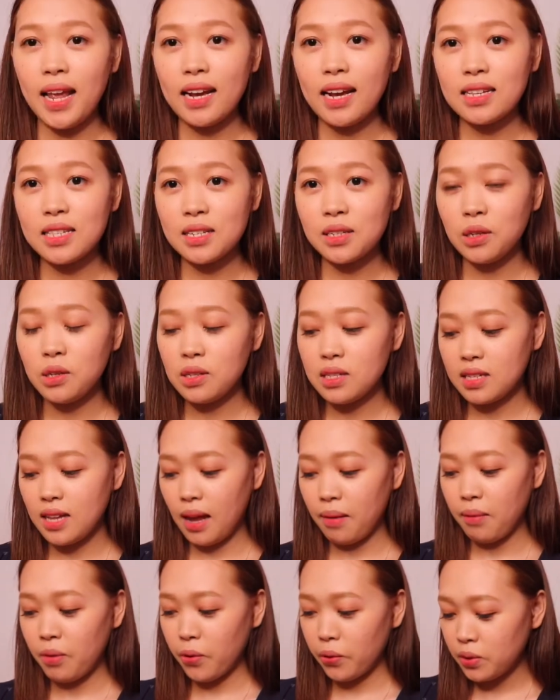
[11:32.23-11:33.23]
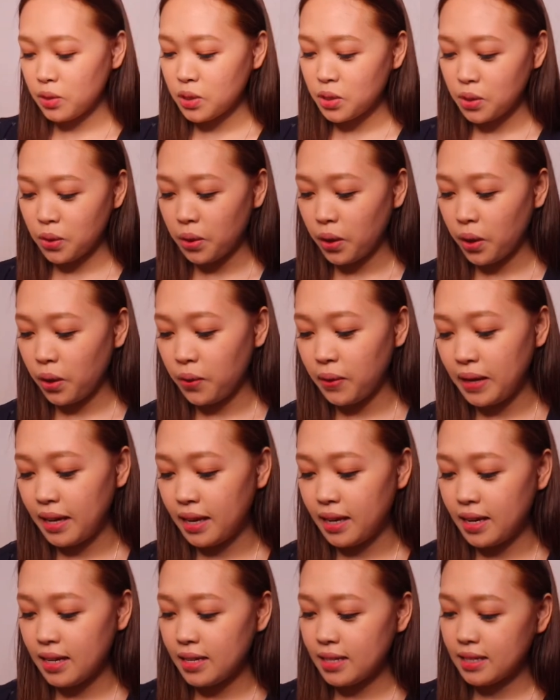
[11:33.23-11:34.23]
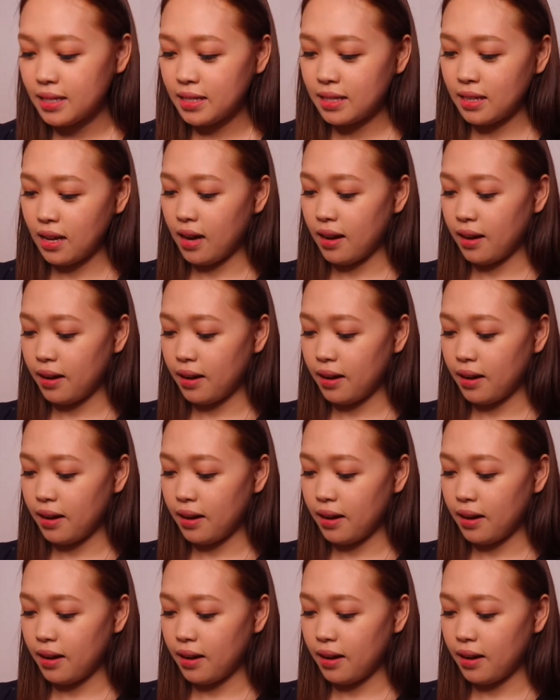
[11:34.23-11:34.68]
Next clothes I'm going to show you is,